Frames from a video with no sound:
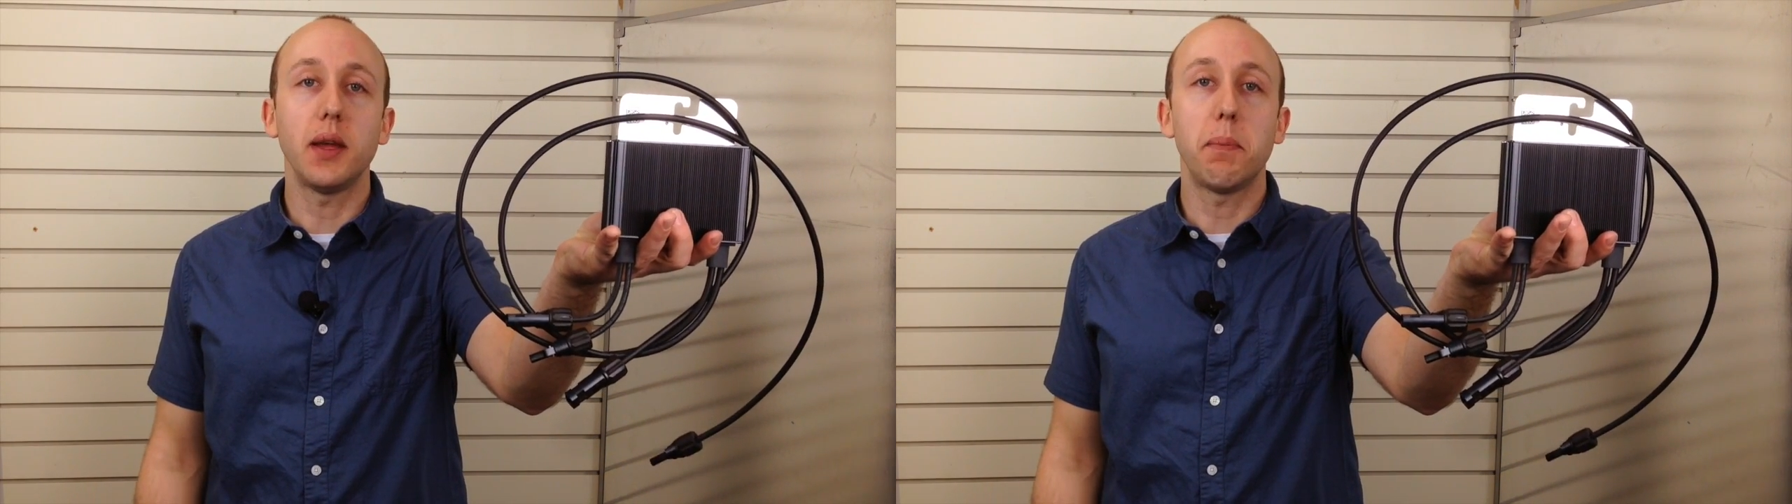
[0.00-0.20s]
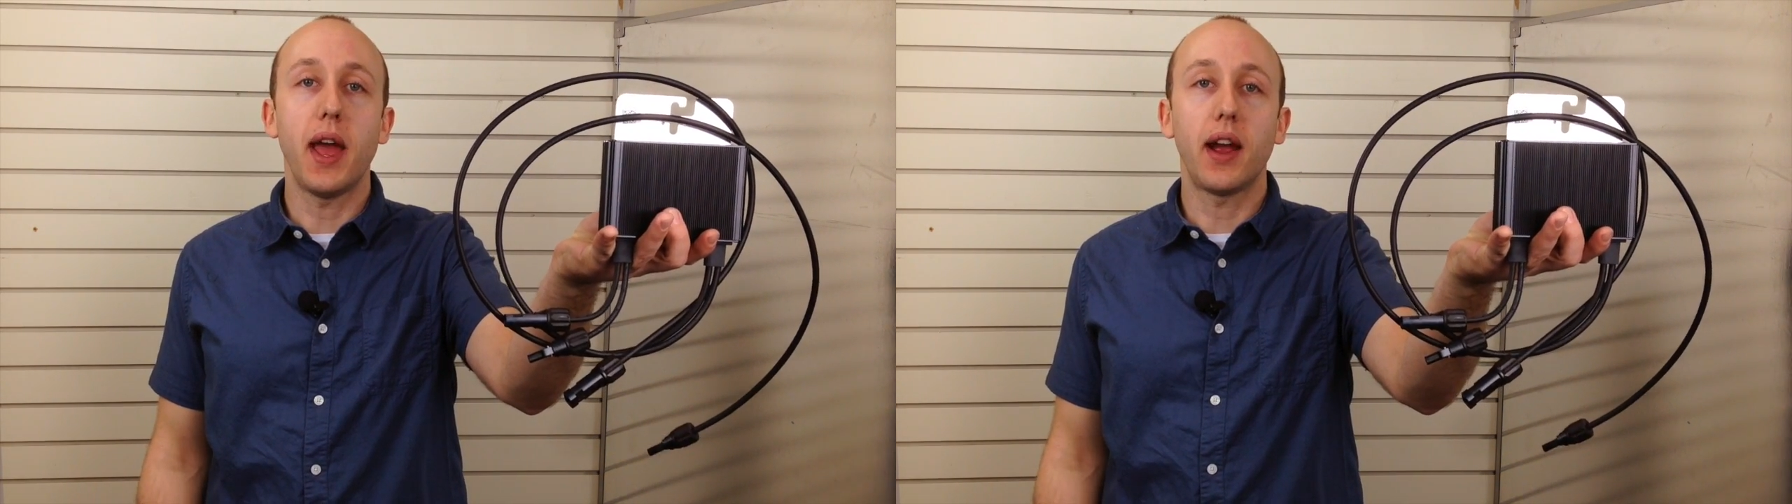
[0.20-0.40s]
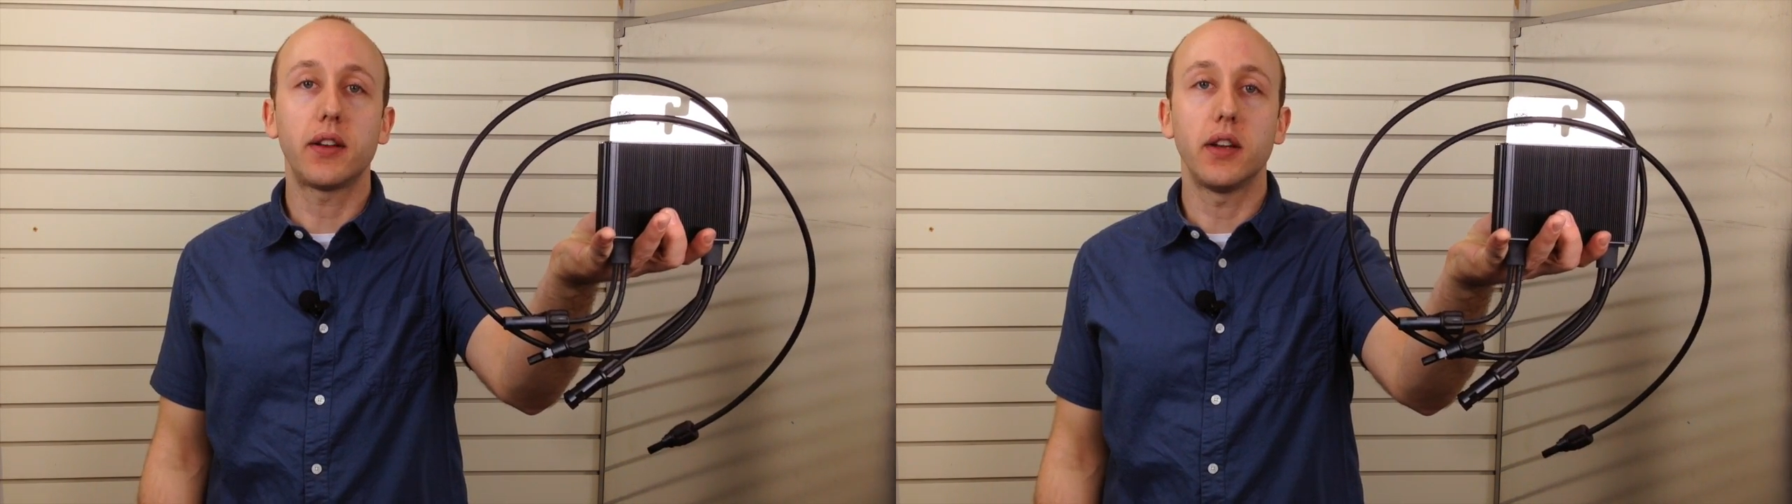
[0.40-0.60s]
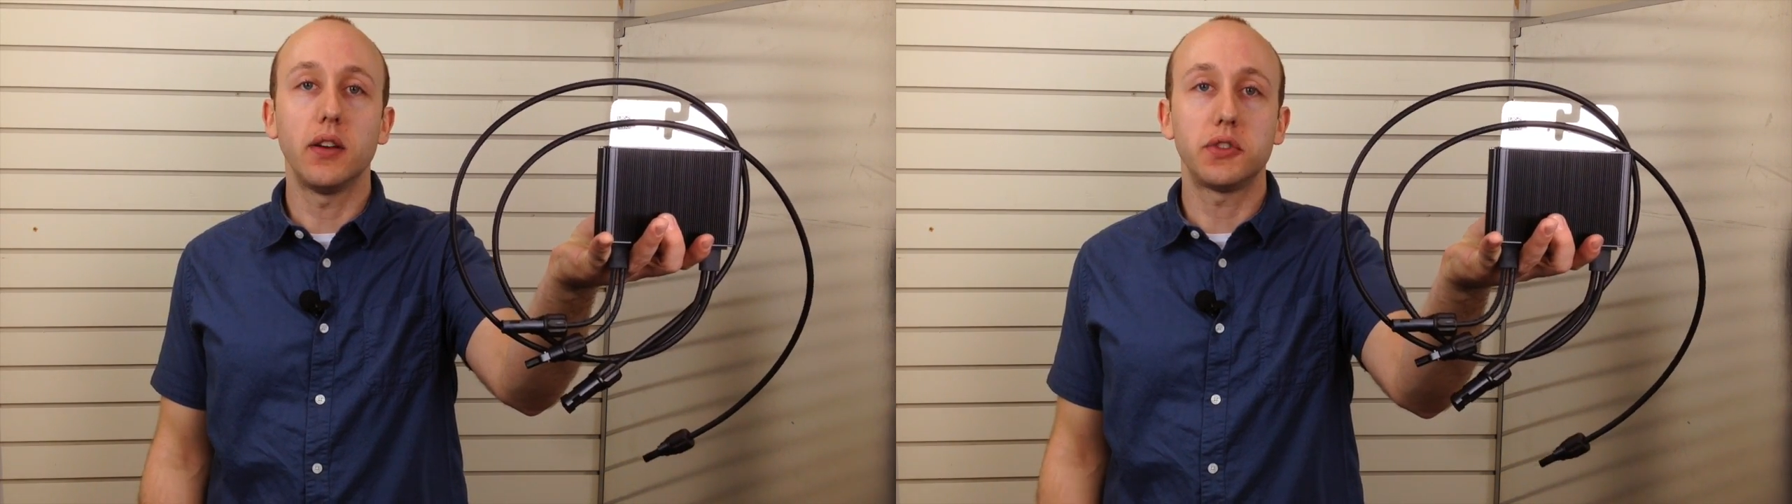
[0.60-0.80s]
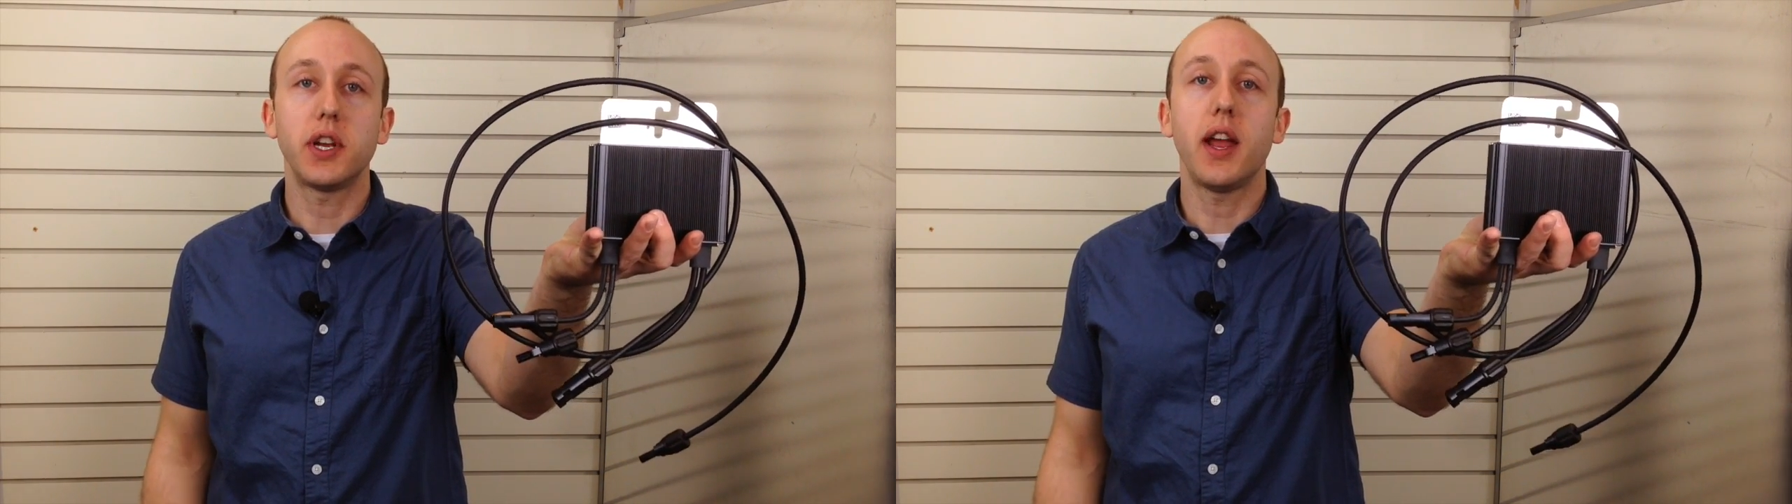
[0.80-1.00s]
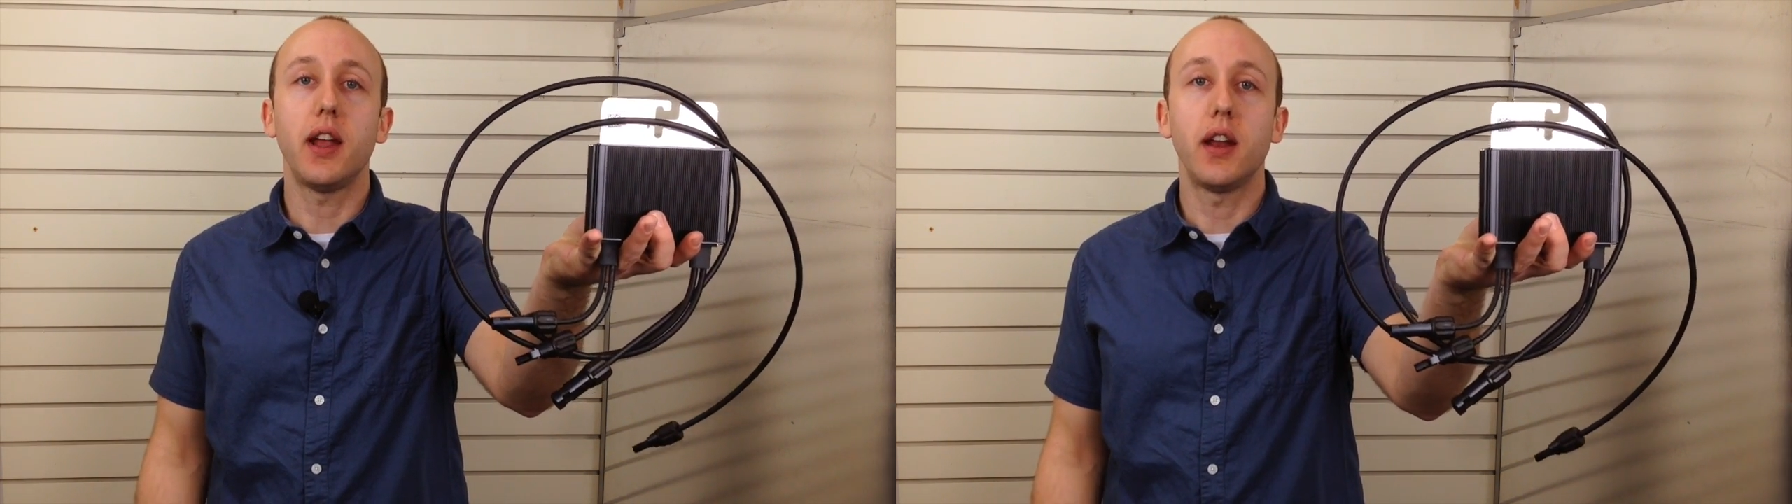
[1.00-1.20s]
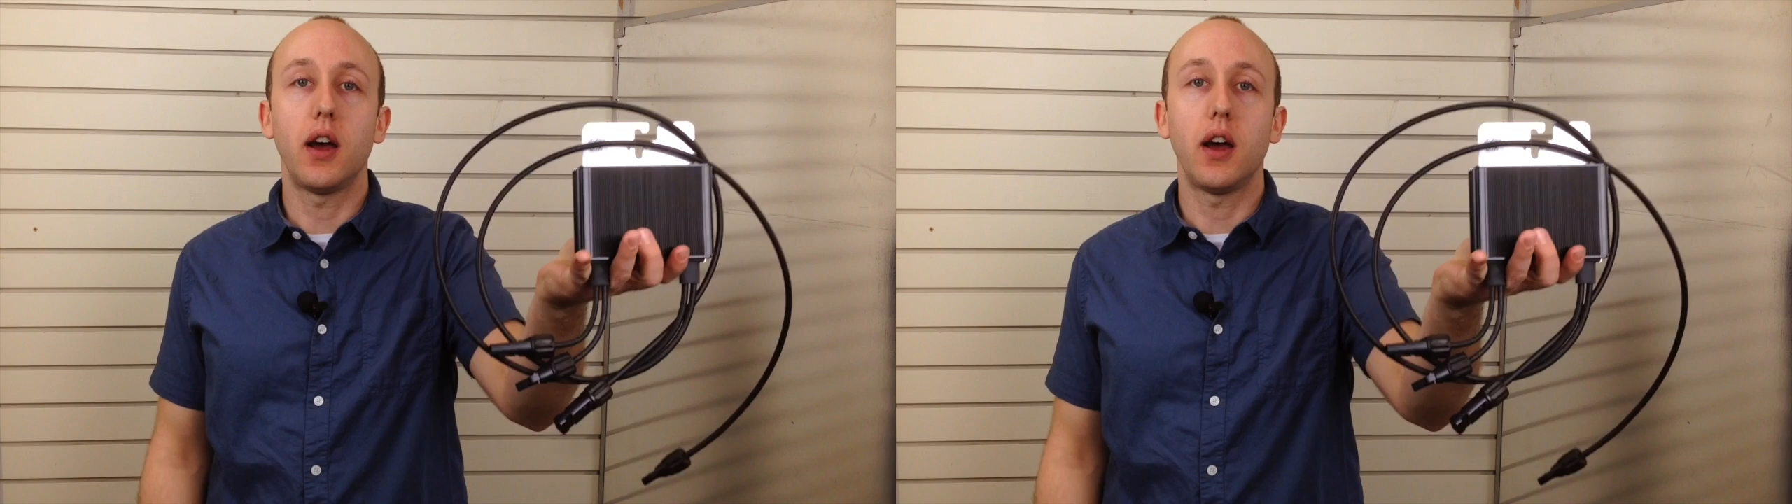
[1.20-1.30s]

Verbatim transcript: impact of shade